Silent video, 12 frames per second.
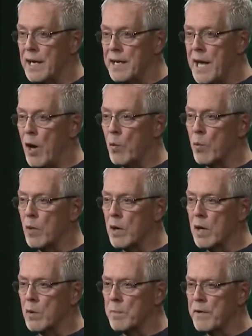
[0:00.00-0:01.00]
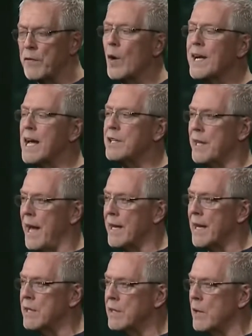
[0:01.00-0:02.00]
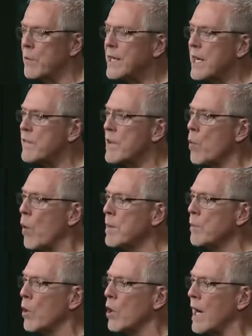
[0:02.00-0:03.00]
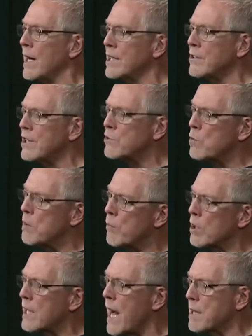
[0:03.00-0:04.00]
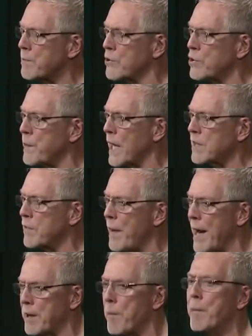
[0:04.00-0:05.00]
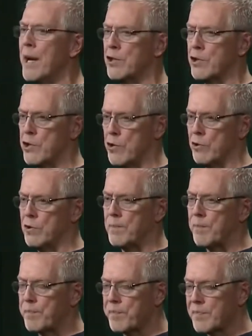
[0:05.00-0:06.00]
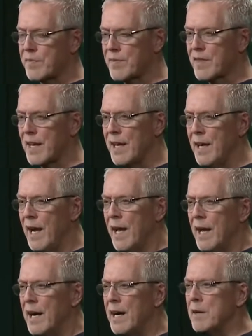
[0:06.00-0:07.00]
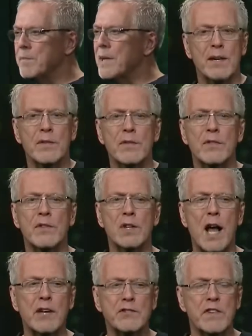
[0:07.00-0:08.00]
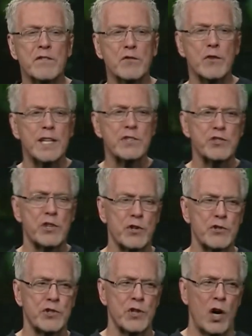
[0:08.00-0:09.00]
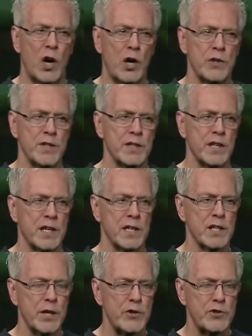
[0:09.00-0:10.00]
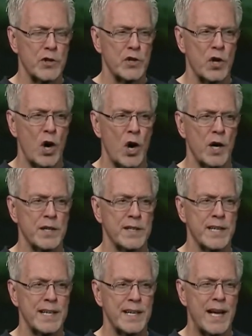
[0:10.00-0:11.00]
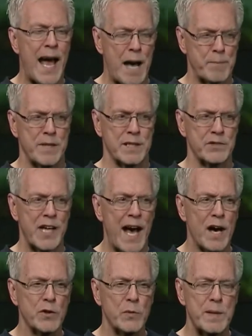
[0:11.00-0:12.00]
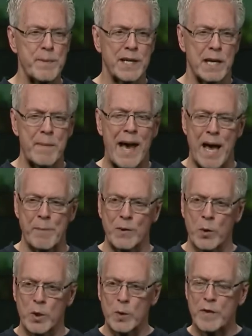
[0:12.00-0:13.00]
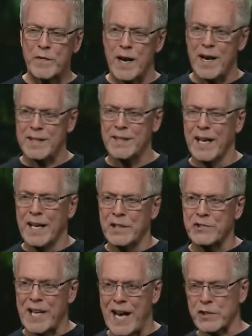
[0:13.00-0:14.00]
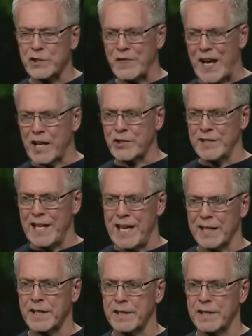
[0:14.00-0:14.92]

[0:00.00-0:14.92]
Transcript: Now, before I get to that, I, I want to give you one more, uh, just one more kind of perspective about a better you. Uh, Lots of research on uh, literature on happiness. How do we become happy? Where do we find satisfaction and